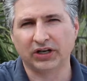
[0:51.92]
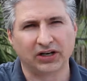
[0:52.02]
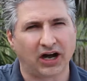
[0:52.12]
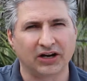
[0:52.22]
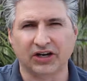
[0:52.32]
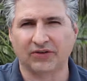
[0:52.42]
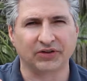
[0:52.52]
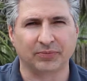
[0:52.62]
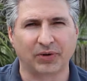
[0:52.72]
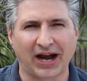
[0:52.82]
We can
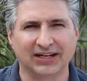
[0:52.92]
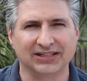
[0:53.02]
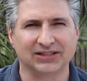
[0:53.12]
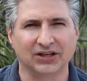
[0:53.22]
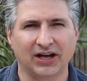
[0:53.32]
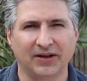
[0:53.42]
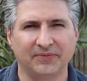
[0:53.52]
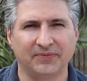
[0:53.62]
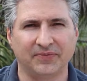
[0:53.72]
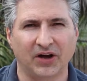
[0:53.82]
uncover the brackets
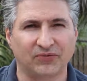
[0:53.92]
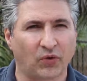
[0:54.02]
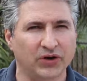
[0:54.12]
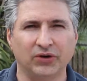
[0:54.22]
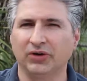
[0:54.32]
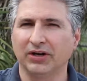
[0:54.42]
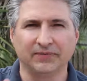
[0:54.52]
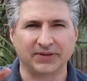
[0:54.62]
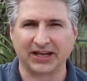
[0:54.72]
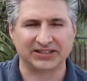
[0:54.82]
for you.
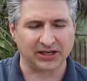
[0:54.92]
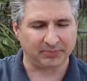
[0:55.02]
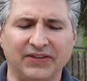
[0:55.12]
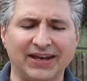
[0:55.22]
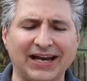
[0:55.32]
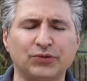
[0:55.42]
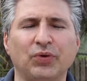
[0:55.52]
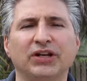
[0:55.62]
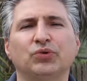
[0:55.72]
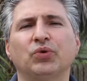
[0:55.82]
That's simple. The next
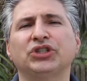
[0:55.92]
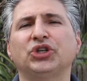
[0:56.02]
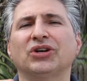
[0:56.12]
one is, what's